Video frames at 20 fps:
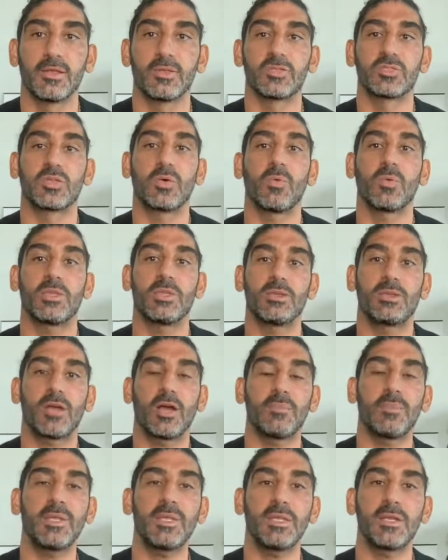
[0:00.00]
So when you
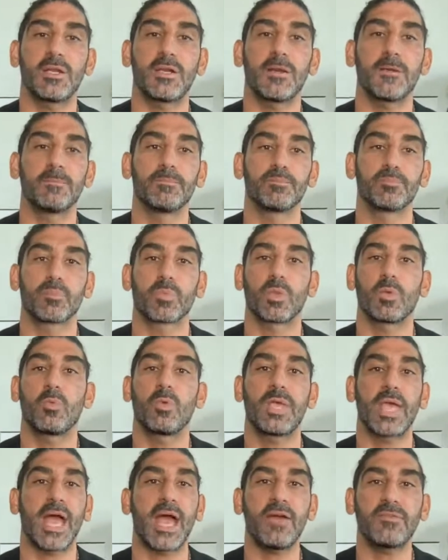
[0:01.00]
come in here,
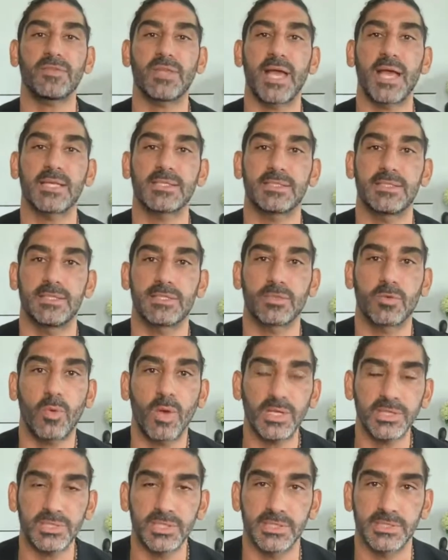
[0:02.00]
we have to ask these
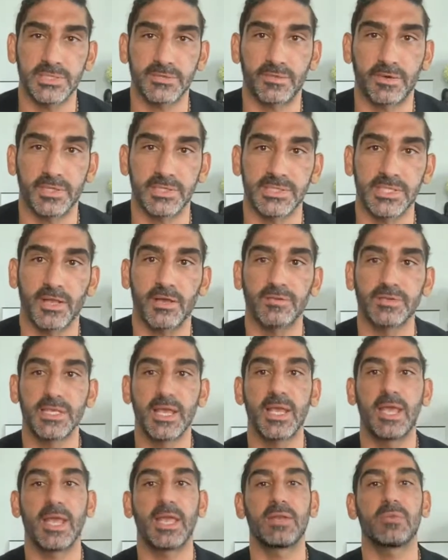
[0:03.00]
questions of ourselves.
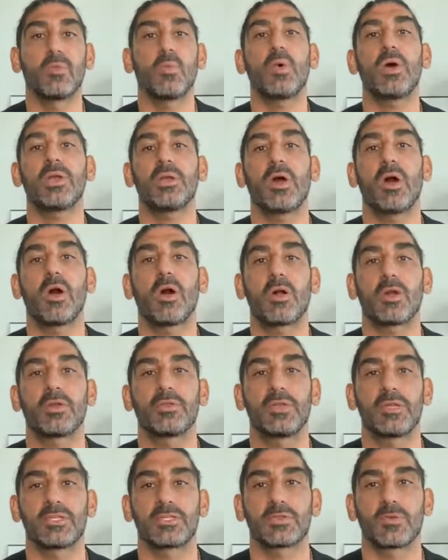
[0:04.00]
And what are
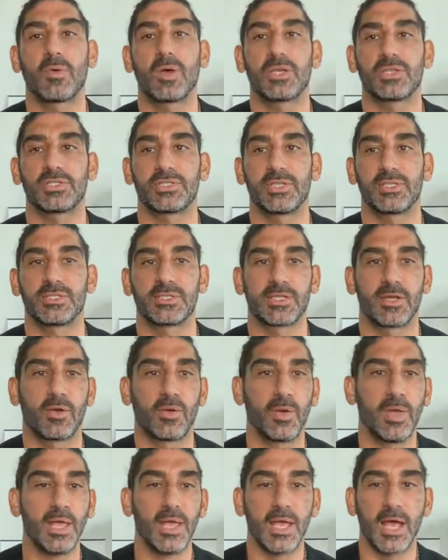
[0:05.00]
these questions?
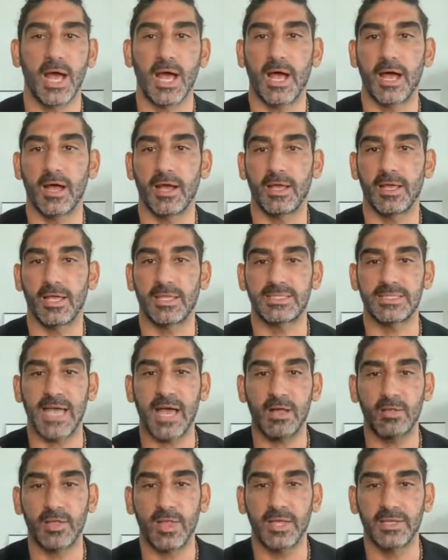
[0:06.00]
So it's
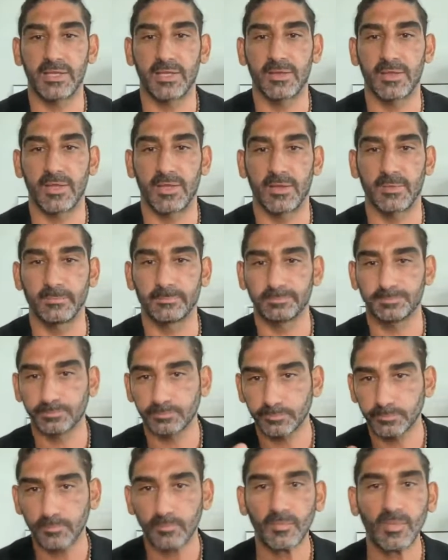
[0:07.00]
outlined in the
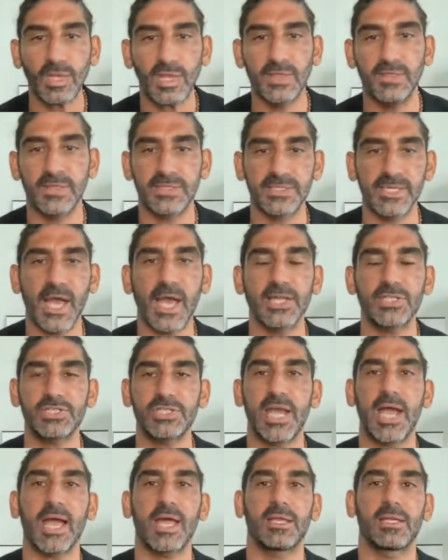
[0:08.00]
side
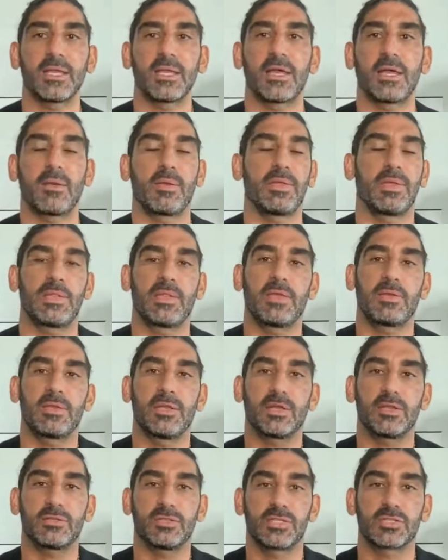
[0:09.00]
chat, in
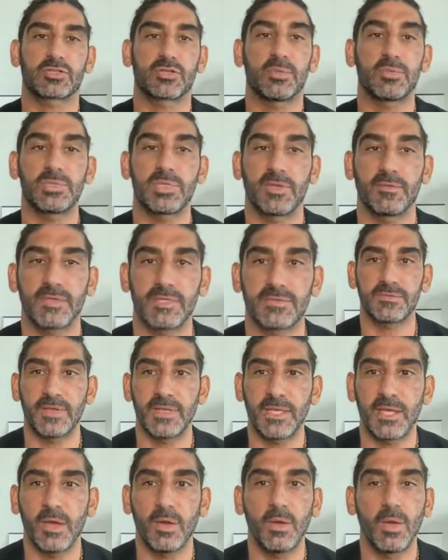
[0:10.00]
the description of
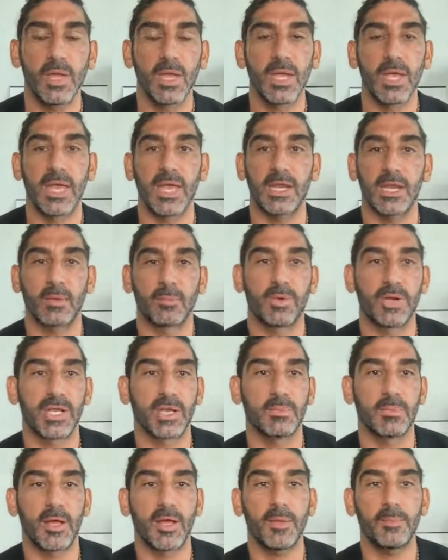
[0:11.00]
video, and I'll bring
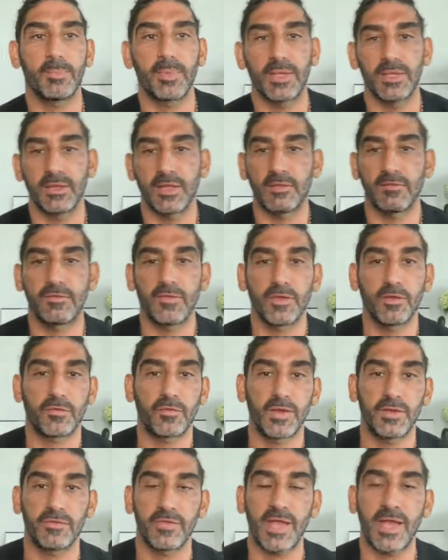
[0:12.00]
them up and feel
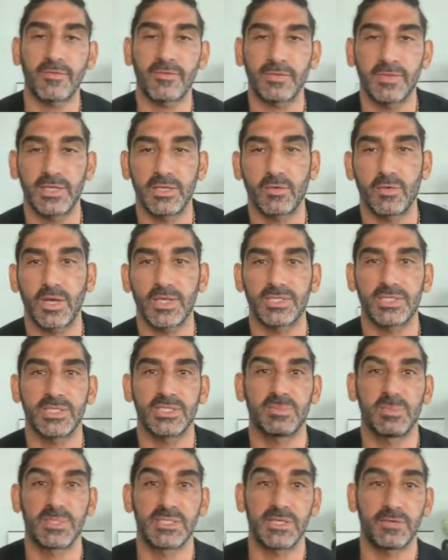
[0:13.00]
free if you have any
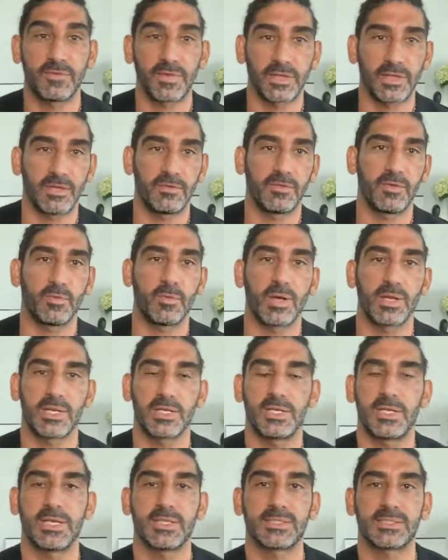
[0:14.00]
questions specifically, if you want
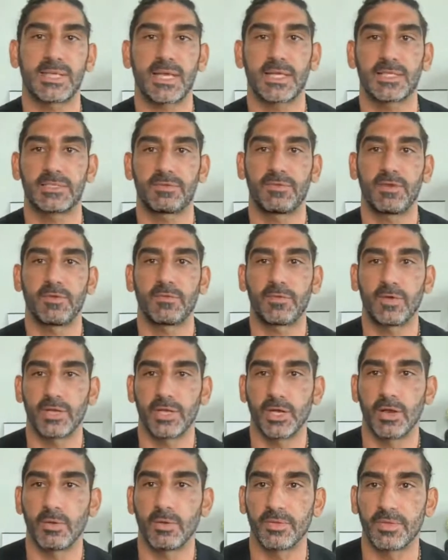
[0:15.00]
any insights, feel free to
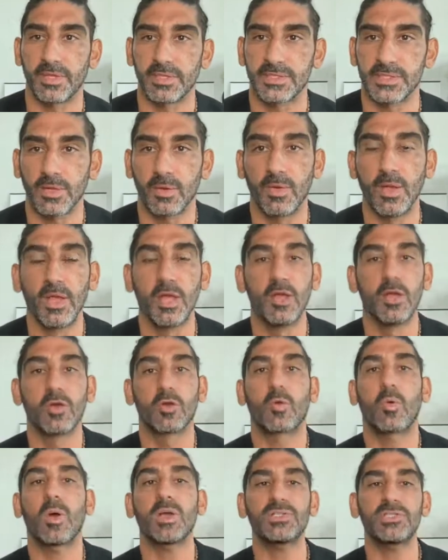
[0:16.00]
go with it. So
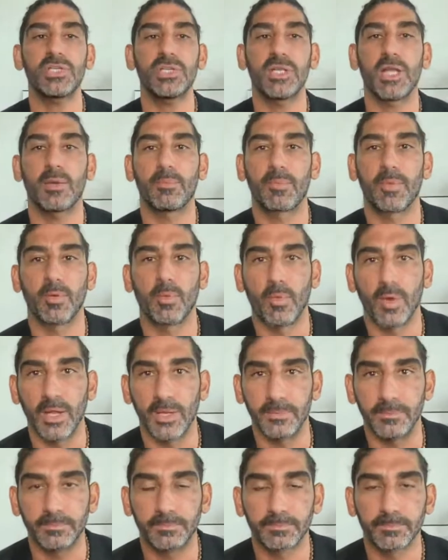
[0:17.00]
question number
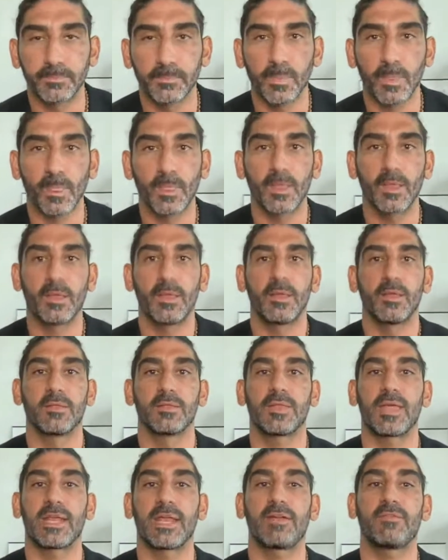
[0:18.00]
one
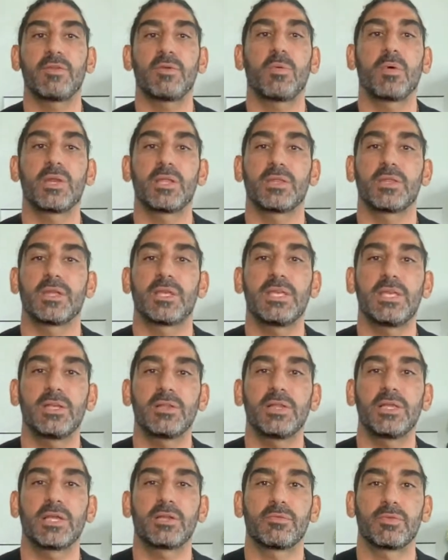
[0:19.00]
that everyone in the
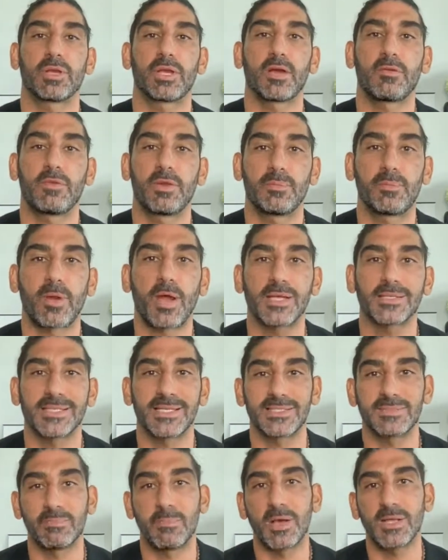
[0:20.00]
healing and recovery
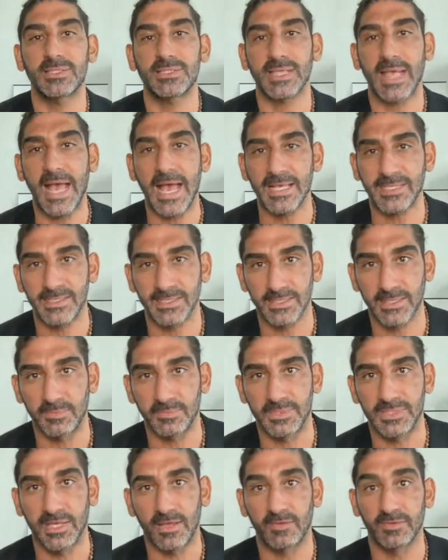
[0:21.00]
process must ask
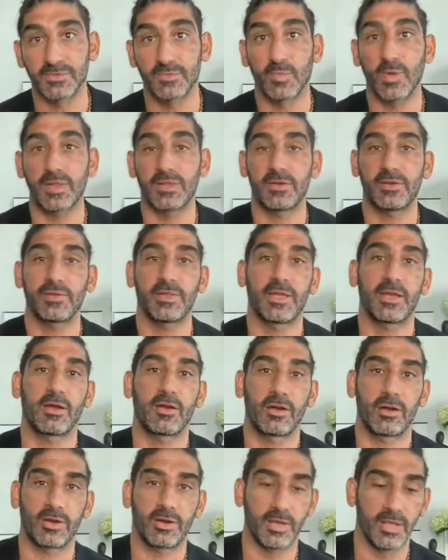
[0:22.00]
themselves, whether they
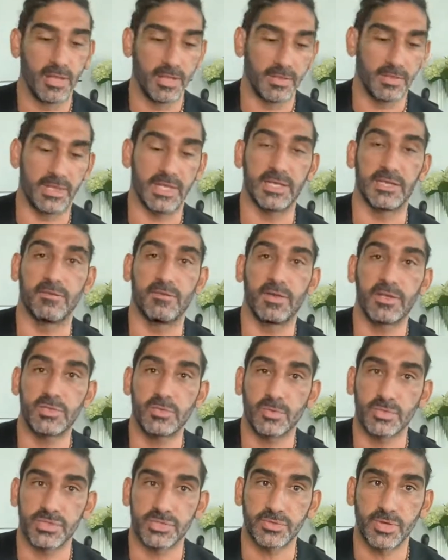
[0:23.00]
are the
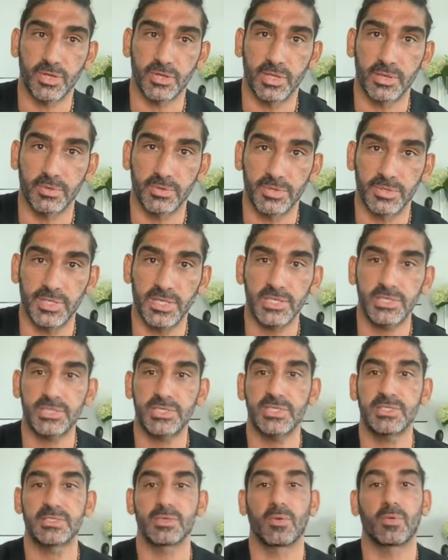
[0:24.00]
individual struggling with
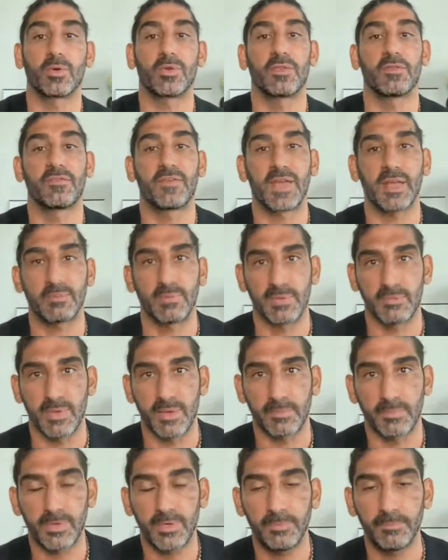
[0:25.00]
addictions or the family
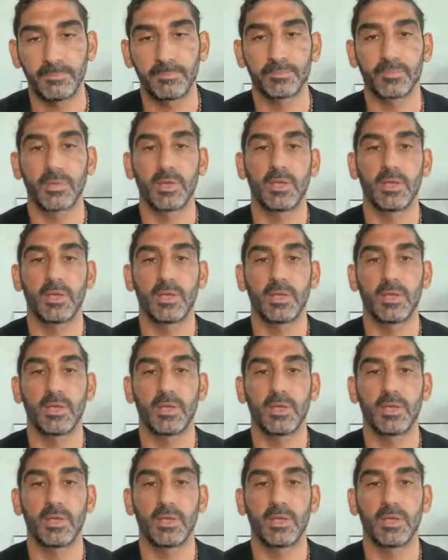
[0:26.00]
member,